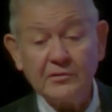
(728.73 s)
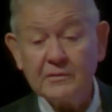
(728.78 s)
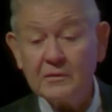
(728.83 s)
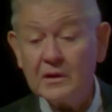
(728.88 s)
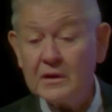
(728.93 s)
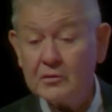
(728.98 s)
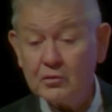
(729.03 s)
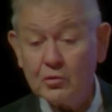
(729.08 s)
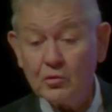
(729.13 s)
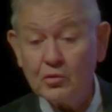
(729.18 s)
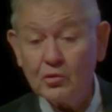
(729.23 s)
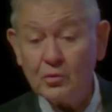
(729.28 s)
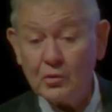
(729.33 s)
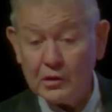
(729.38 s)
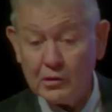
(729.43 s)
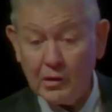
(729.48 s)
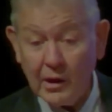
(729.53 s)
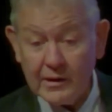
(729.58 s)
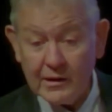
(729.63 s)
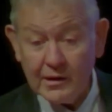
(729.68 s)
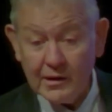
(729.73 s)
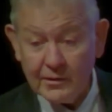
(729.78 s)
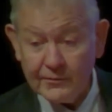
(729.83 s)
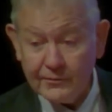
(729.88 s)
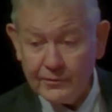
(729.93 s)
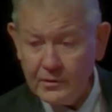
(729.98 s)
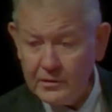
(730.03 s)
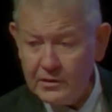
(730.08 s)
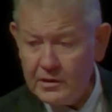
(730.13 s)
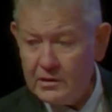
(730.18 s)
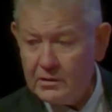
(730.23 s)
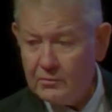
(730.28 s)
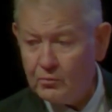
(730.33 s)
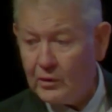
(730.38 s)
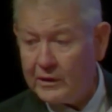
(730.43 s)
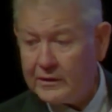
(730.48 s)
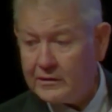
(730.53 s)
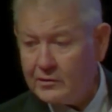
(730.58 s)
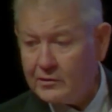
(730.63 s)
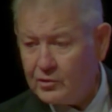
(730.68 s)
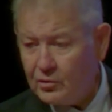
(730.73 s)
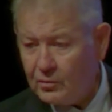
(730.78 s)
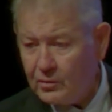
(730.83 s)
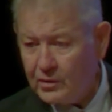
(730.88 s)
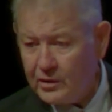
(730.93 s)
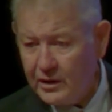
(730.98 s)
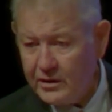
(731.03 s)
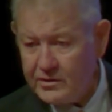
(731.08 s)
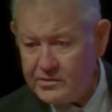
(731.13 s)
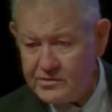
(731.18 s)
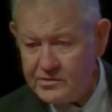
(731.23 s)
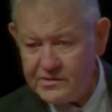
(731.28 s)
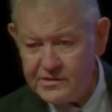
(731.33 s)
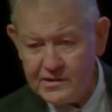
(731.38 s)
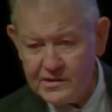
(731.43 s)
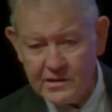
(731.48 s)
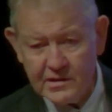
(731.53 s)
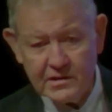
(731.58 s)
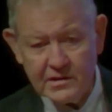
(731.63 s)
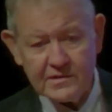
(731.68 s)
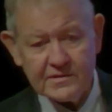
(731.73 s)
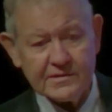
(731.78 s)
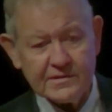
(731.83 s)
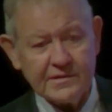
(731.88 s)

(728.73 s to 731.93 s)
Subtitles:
due to a lot of effort, regulatory agencies,